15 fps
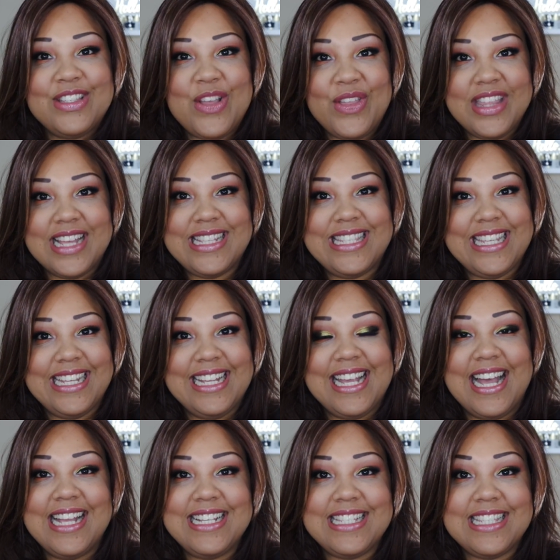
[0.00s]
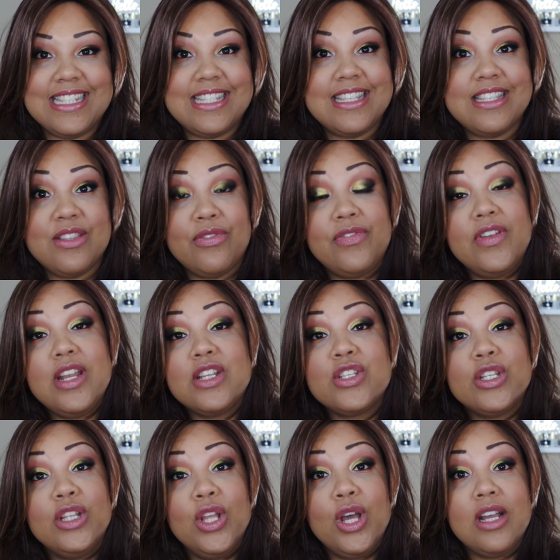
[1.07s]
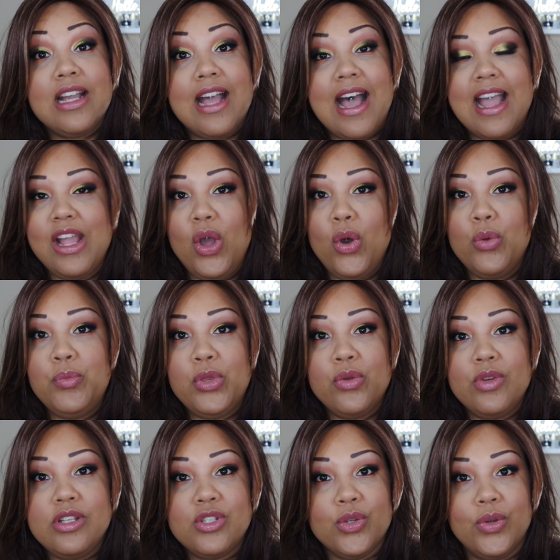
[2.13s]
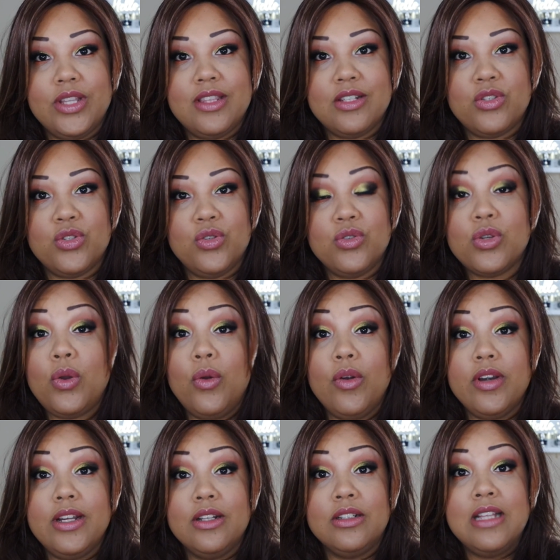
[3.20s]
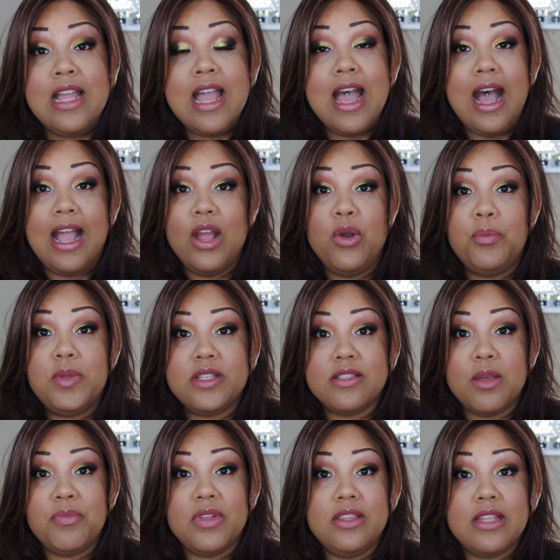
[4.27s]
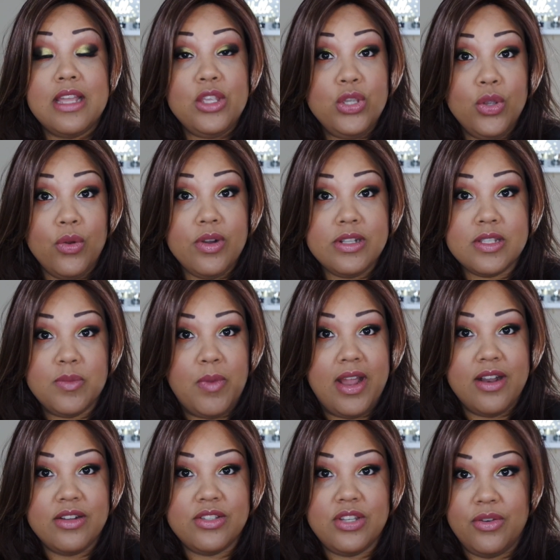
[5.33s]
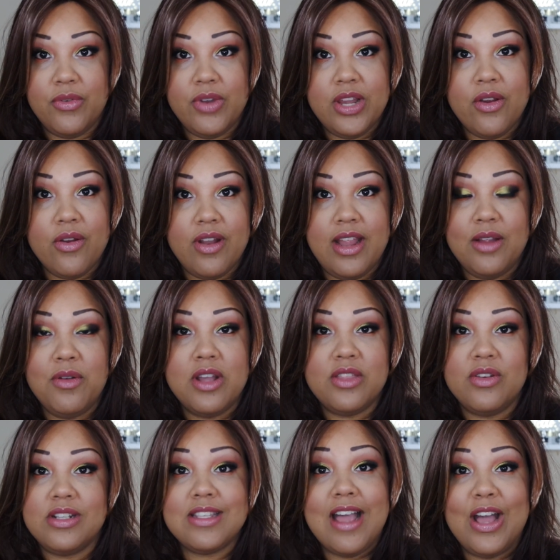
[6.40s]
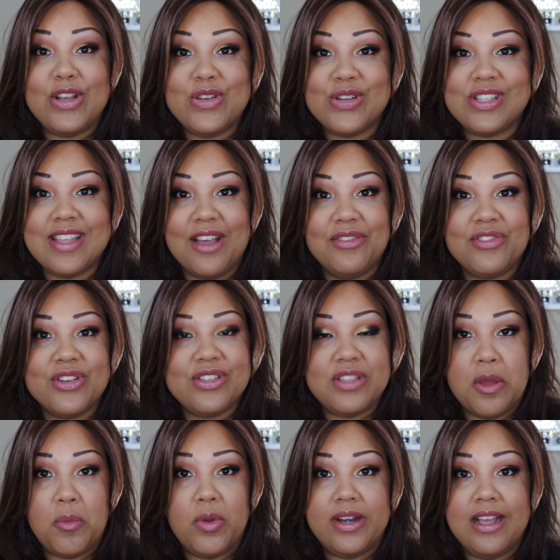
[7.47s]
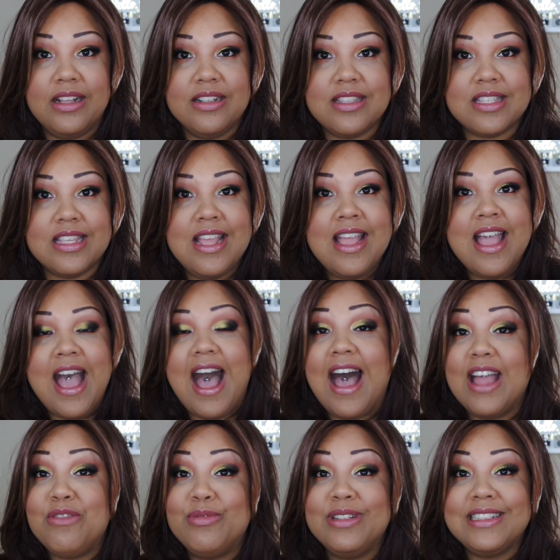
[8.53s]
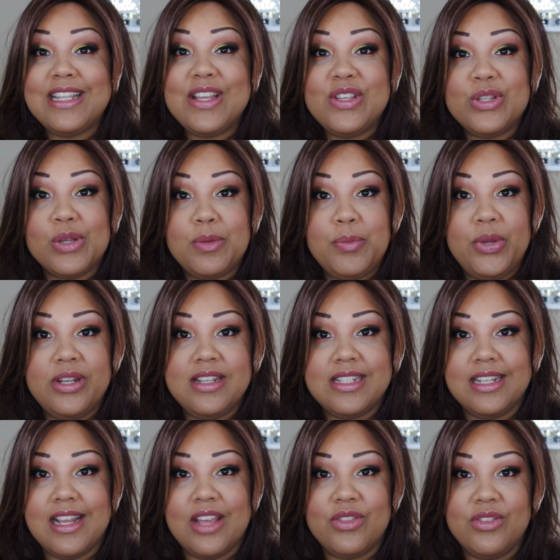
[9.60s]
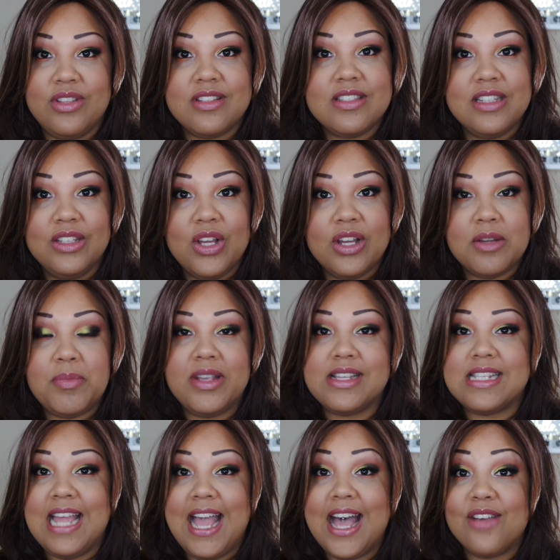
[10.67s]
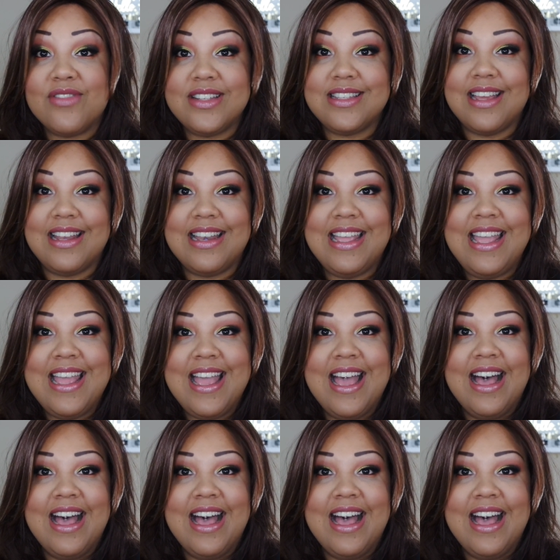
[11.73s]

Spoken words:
So that's it, guys. This is the finished look. I hope you enjoyed this tutorial. I hope it's something that you're inspired to recreate, whether it's on yourself or someone else. I really enjoyed putting together this look because I haven't done